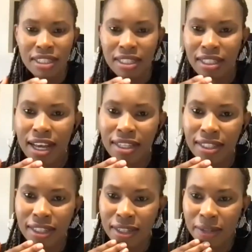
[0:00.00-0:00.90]
just asked,
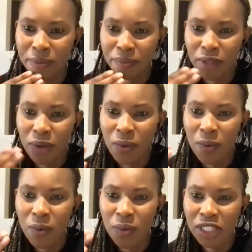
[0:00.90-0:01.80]

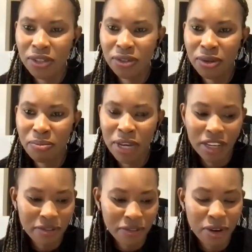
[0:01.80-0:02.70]
which main
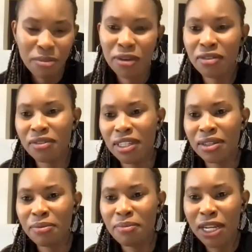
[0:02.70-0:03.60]
form
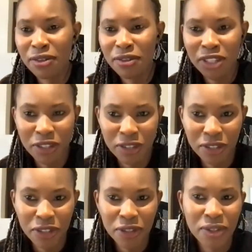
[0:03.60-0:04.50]
of malnutrition
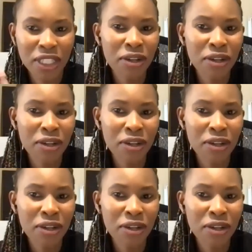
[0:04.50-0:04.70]
do you see